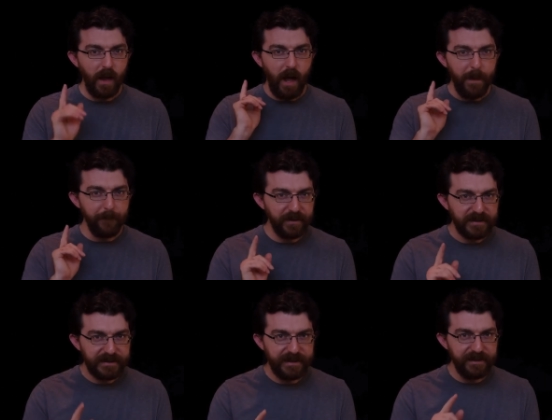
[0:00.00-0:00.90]
I'm
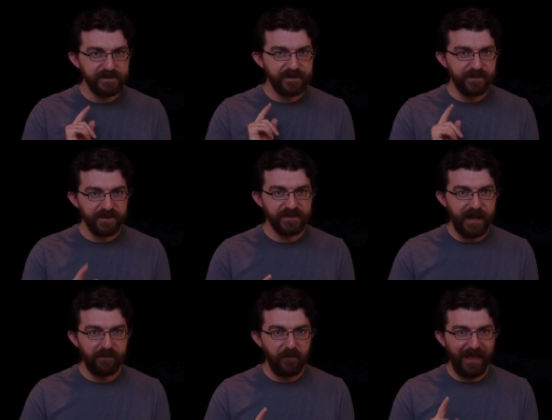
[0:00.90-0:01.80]
pleased to
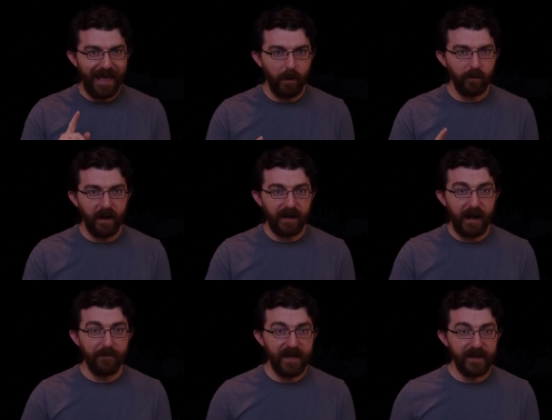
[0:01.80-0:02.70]
say that the outline
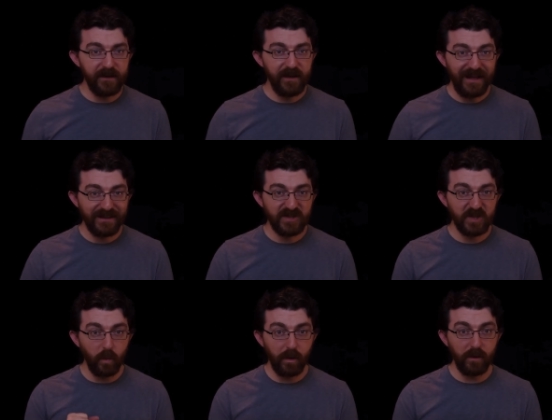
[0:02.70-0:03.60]
I made is
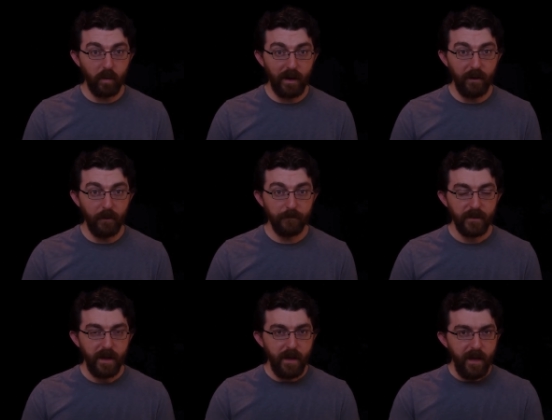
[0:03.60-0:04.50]
still worthwhile.
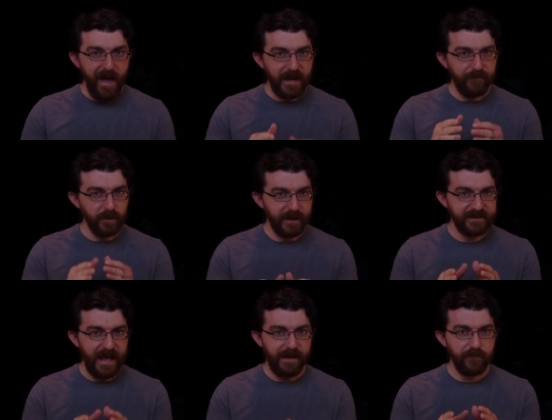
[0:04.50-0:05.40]
And if you'd like
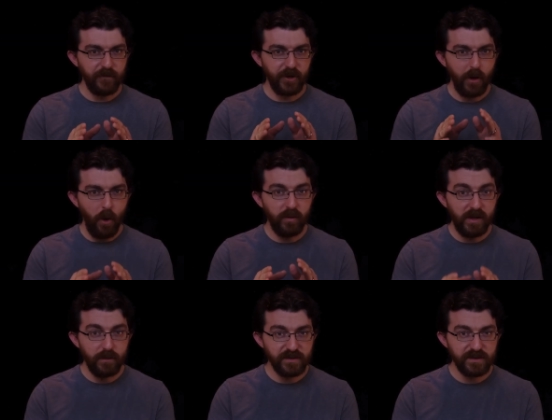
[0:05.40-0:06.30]
to have it for your own
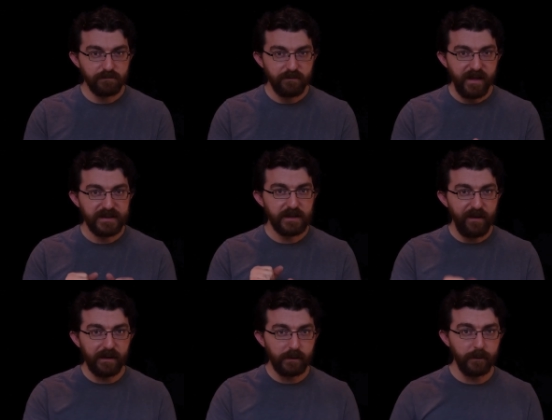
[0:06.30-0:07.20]
use, it's
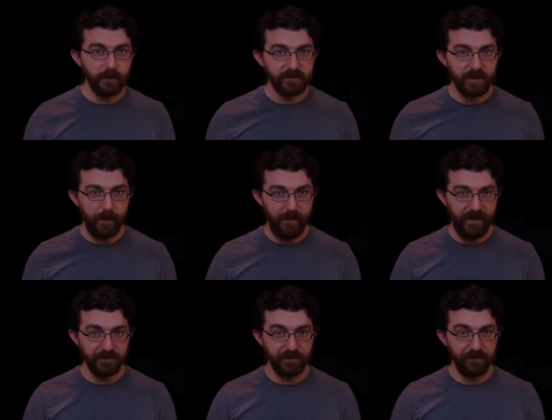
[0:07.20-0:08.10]
available to my
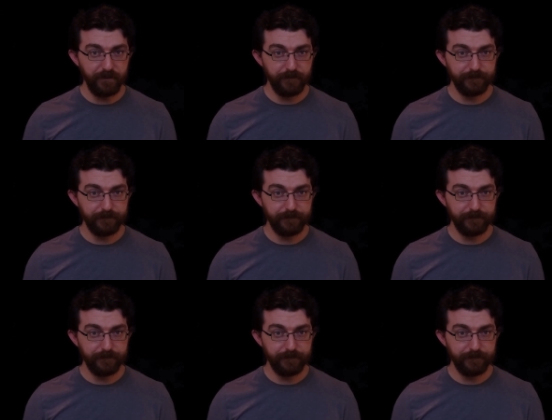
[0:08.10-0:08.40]
patrons.